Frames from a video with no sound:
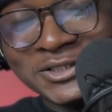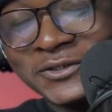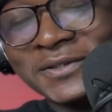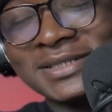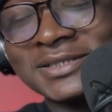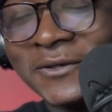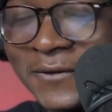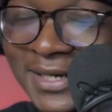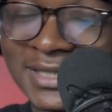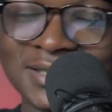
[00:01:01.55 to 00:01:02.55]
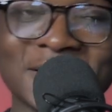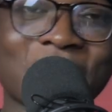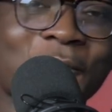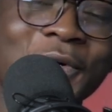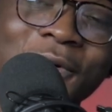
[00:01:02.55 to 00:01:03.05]
Make sure you interact.
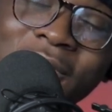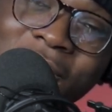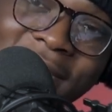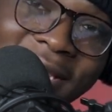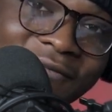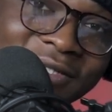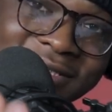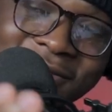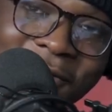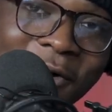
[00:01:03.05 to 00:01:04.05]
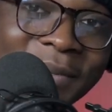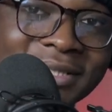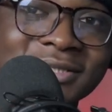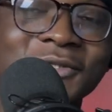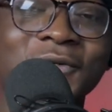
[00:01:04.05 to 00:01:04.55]
We go through every single
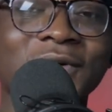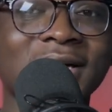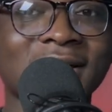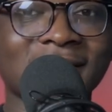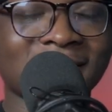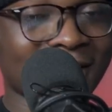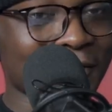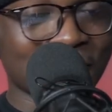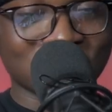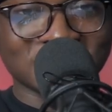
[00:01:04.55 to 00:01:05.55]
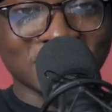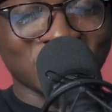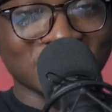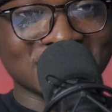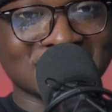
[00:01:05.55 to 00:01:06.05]
comment, so none goes
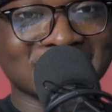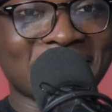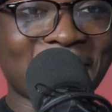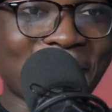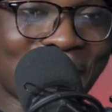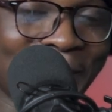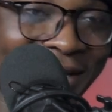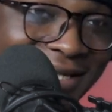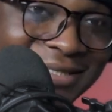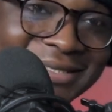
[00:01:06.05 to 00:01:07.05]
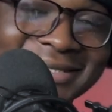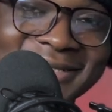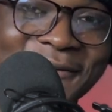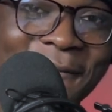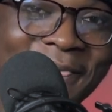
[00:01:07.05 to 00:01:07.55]
unnoticed.
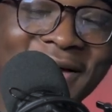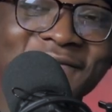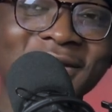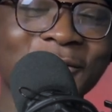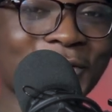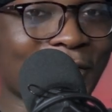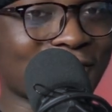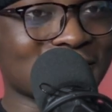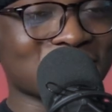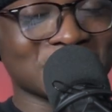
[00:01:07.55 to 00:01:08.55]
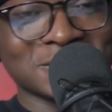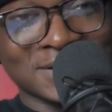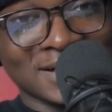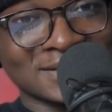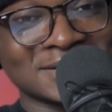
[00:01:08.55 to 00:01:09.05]
But I feel like we owe this one to you
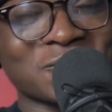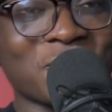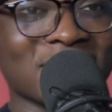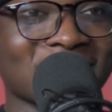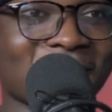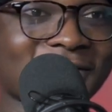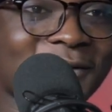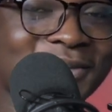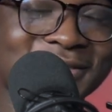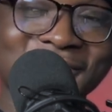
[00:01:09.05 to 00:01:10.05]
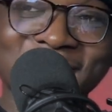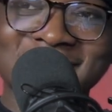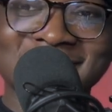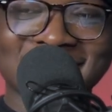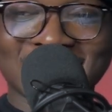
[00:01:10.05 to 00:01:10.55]
guys. This is one of the
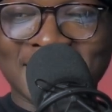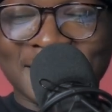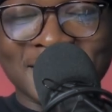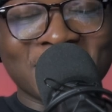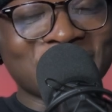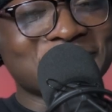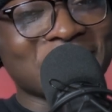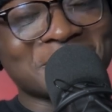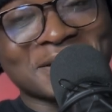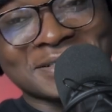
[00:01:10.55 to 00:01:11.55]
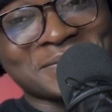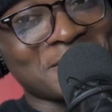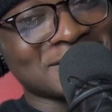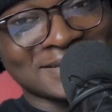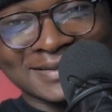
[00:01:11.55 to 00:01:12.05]
episodes. I've been trying to get this
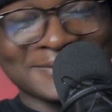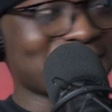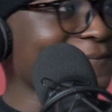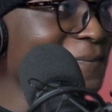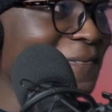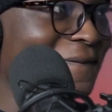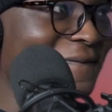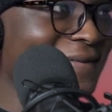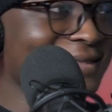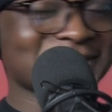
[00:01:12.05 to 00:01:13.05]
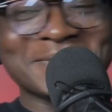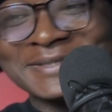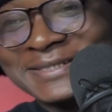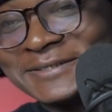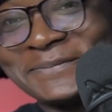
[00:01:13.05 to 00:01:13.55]
person. This
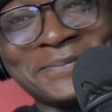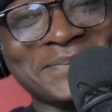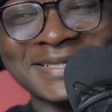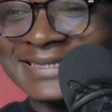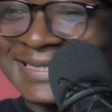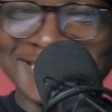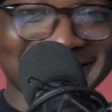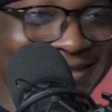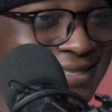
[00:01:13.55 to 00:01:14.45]
person is busy.